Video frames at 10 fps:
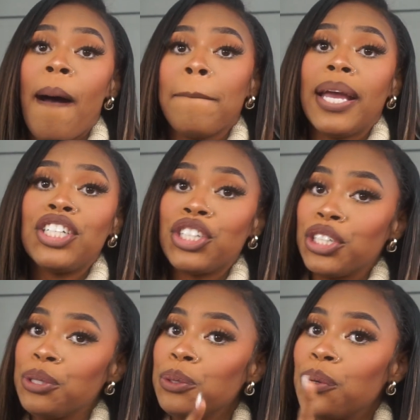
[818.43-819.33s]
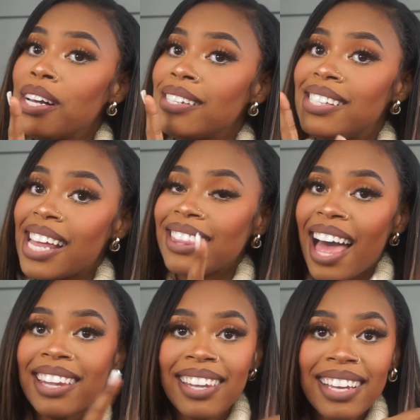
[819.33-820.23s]
Make sure you set
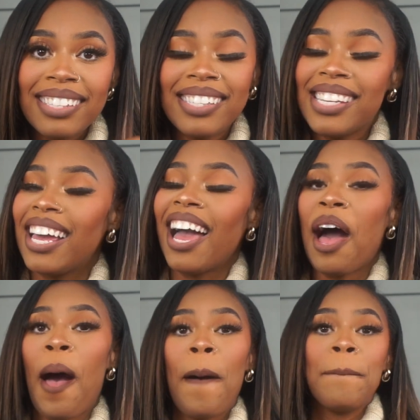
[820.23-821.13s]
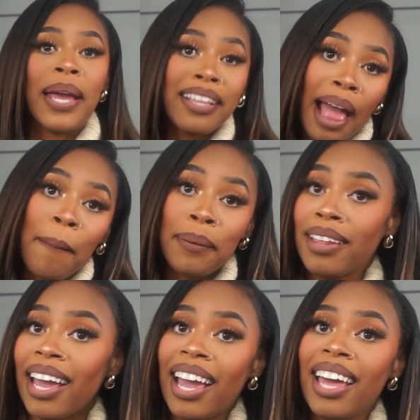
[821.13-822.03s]
that list, make that
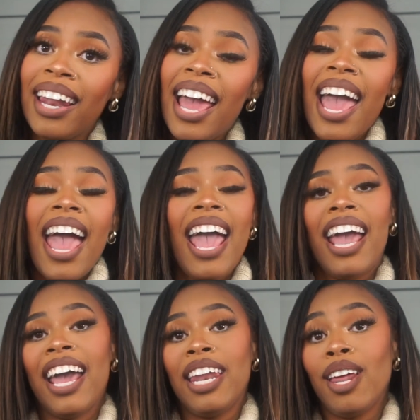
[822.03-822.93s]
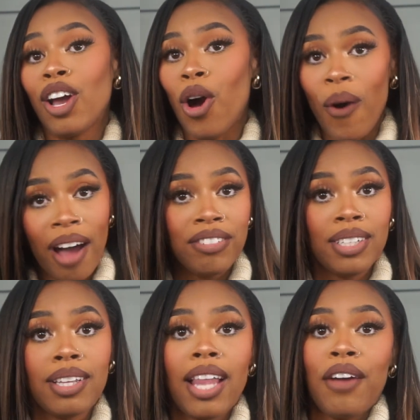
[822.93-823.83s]
plan, and go after
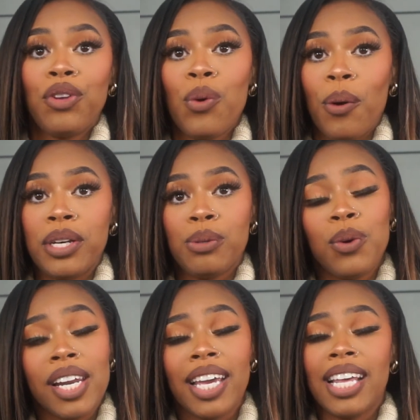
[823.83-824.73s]
the life you always wanted.